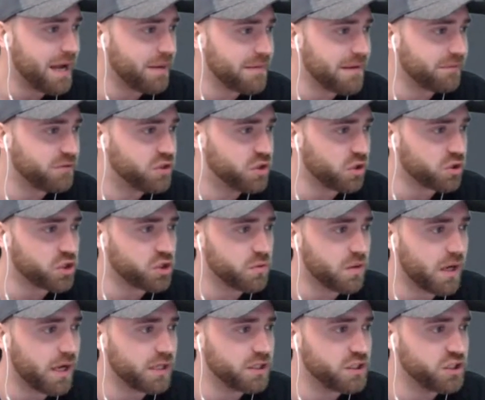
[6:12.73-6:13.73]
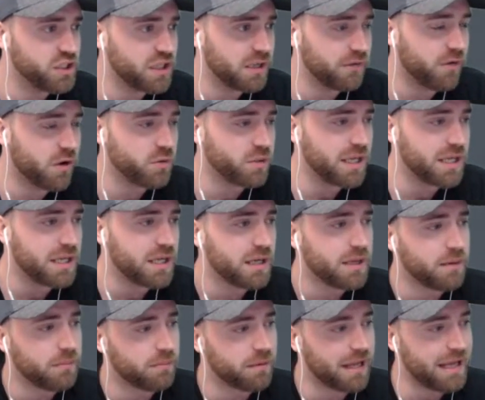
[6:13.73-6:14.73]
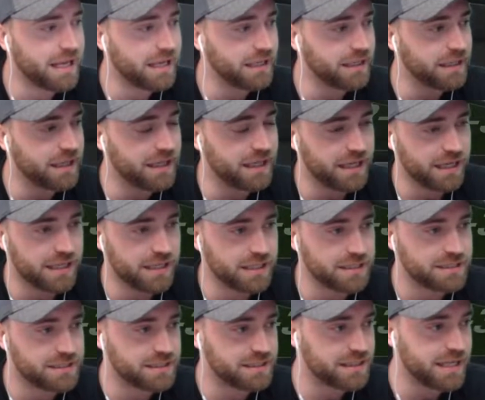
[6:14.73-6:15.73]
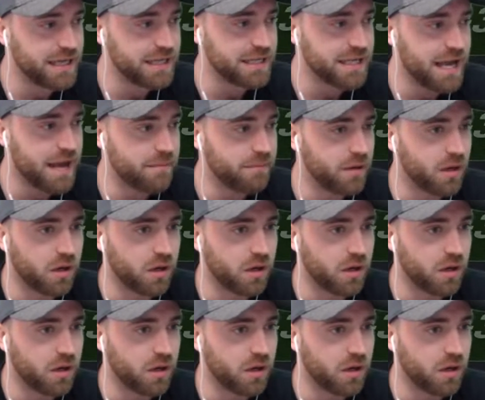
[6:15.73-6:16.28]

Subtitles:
We have Joshua Gilavogi playing in CDM